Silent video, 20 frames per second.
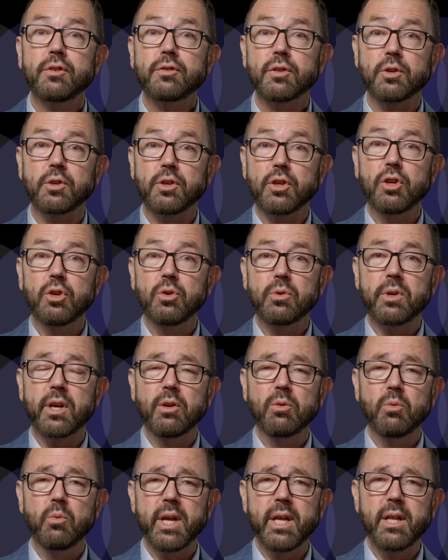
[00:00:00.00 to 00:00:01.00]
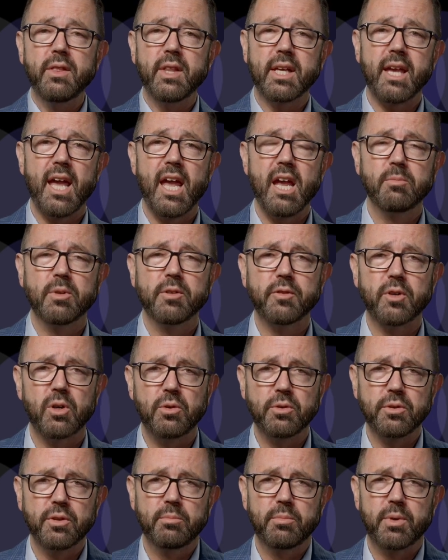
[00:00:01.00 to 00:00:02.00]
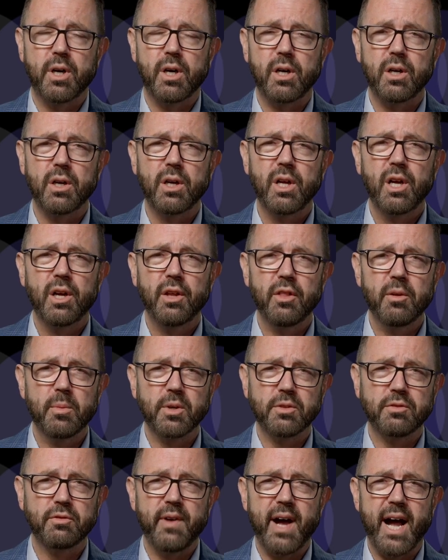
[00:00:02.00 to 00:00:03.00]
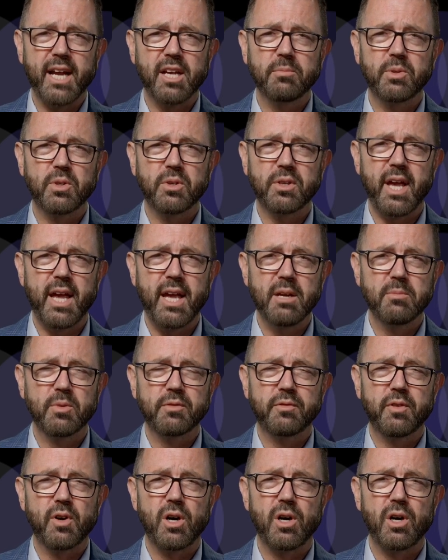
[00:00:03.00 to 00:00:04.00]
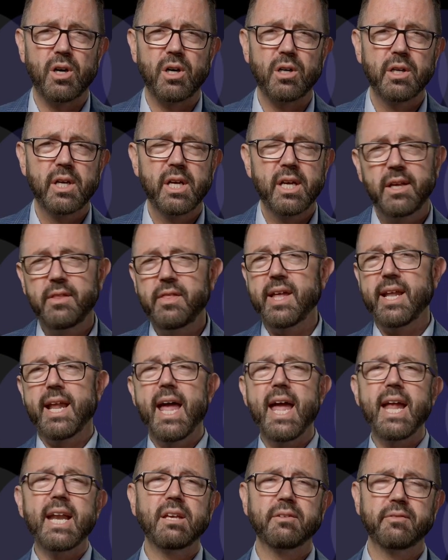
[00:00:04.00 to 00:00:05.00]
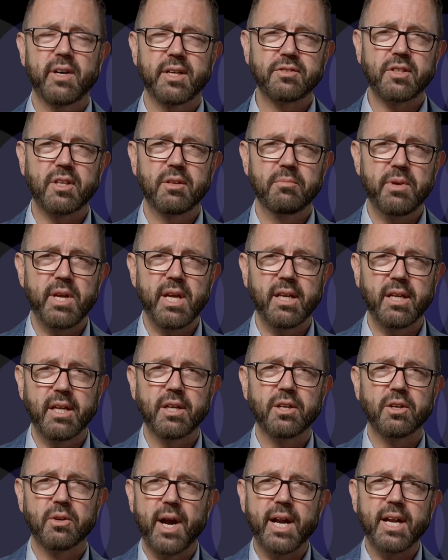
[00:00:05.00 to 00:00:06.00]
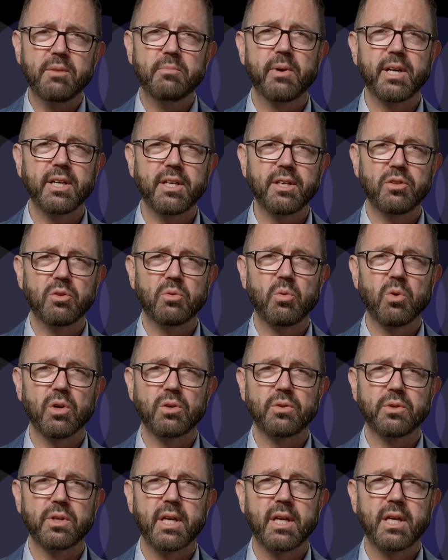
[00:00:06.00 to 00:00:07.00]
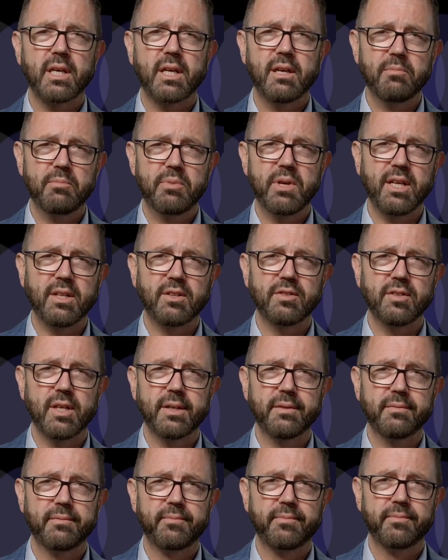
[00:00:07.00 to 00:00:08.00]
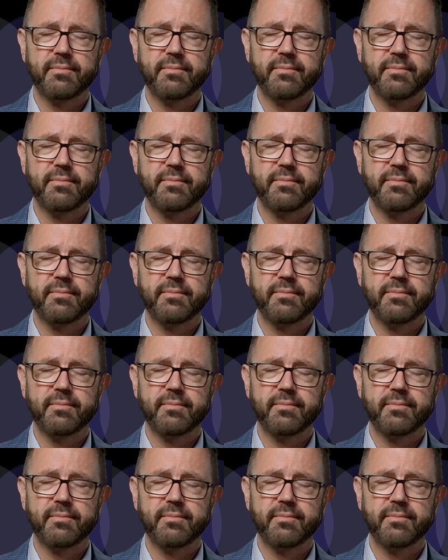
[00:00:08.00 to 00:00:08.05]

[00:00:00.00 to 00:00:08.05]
so you can win the game of Golden Ball, the most valuable game of all that any of us compete in or anybody in the world competes in.